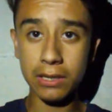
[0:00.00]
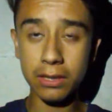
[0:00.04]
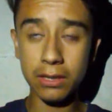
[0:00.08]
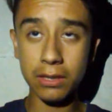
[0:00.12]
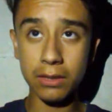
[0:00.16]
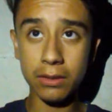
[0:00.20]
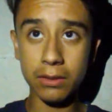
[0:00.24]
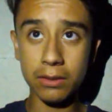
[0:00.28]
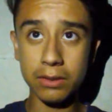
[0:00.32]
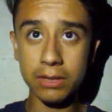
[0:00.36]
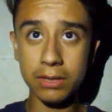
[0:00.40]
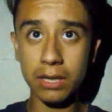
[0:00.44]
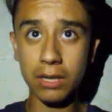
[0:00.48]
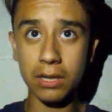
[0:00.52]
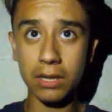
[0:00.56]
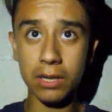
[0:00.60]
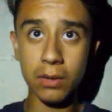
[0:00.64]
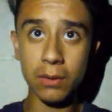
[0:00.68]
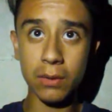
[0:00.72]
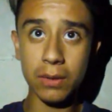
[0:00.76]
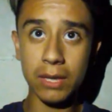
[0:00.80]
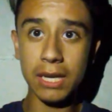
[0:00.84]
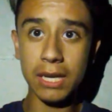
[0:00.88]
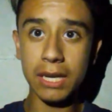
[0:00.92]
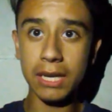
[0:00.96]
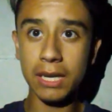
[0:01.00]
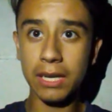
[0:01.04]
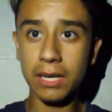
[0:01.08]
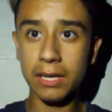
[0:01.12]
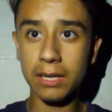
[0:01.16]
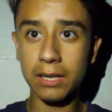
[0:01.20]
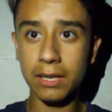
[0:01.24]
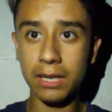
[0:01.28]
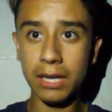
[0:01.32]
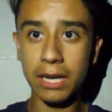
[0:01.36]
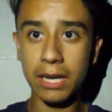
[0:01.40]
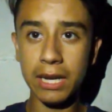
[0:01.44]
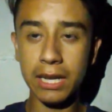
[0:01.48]
it's like a new
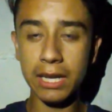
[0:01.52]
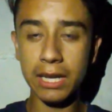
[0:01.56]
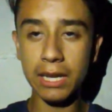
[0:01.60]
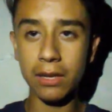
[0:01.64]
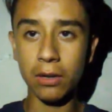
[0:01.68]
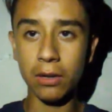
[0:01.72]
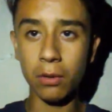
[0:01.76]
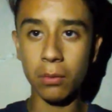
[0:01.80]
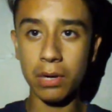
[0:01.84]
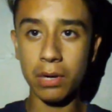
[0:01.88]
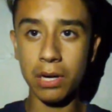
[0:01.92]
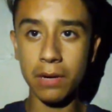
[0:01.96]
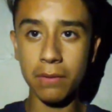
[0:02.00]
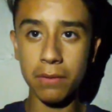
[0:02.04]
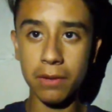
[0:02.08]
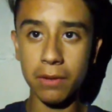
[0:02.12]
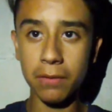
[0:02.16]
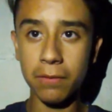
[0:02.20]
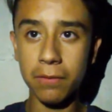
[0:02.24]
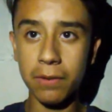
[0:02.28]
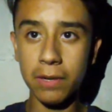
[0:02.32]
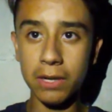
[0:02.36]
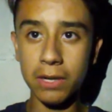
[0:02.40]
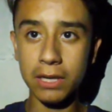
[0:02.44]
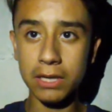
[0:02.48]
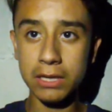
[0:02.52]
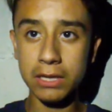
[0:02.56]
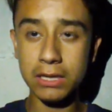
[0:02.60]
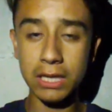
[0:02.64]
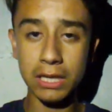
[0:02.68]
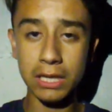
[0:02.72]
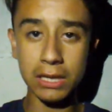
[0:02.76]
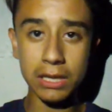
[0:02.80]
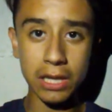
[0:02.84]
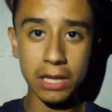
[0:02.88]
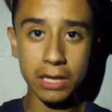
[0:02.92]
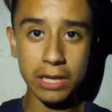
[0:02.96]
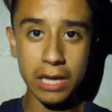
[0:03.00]
lighting or whatever the fuck. It's,
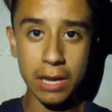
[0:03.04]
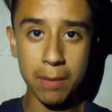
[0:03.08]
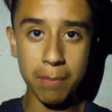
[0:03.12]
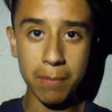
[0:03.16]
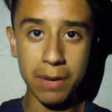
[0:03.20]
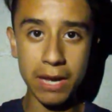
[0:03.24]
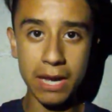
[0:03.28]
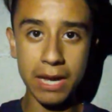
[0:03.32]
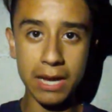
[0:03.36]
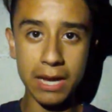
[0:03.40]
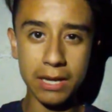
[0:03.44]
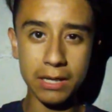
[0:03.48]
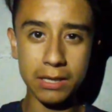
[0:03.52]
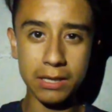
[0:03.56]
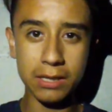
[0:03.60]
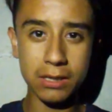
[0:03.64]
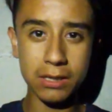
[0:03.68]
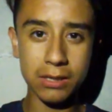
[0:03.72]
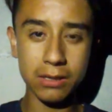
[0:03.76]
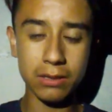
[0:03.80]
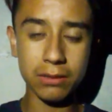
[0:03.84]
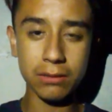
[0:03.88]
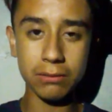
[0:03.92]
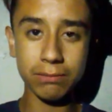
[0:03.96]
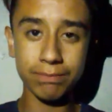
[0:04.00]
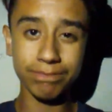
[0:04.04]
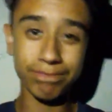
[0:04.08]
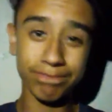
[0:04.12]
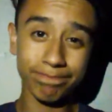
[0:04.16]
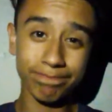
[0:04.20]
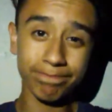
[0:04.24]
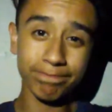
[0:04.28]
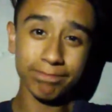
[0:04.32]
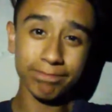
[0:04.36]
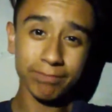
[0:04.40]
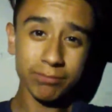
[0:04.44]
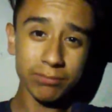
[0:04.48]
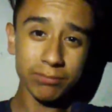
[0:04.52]
not that bad. It's
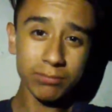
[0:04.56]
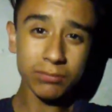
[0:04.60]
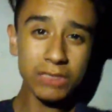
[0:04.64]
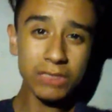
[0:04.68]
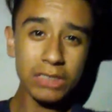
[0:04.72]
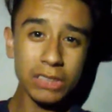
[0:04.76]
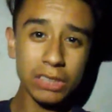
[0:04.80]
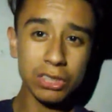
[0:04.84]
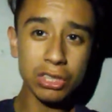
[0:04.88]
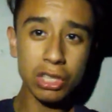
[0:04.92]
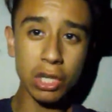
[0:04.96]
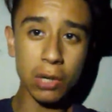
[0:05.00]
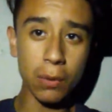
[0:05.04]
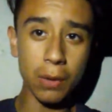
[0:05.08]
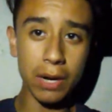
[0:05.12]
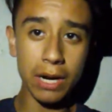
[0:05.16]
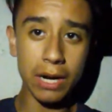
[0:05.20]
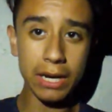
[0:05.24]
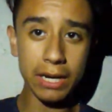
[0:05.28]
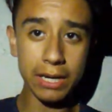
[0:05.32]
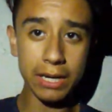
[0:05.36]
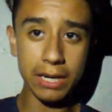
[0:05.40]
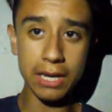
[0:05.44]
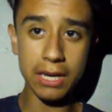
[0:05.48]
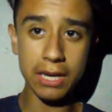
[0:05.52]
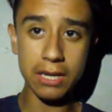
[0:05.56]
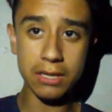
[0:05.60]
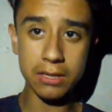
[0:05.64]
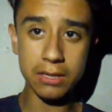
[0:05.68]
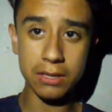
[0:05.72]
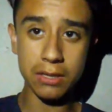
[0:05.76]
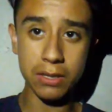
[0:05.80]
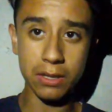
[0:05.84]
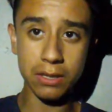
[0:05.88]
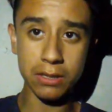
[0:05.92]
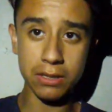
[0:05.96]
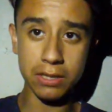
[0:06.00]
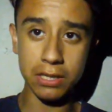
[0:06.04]
alright, I guess.
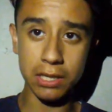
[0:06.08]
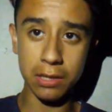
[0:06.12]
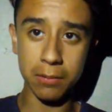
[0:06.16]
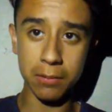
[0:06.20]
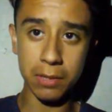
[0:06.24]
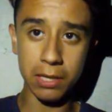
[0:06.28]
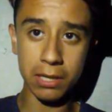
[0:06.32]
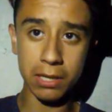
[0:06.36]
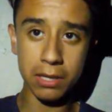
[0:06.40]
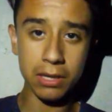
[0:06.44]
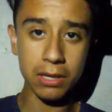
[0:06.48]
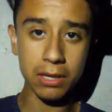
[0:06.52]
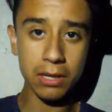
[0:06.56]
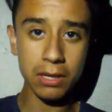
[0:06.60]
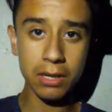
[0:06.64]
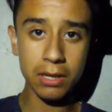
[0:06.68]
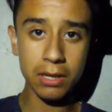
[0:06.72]
You could see me.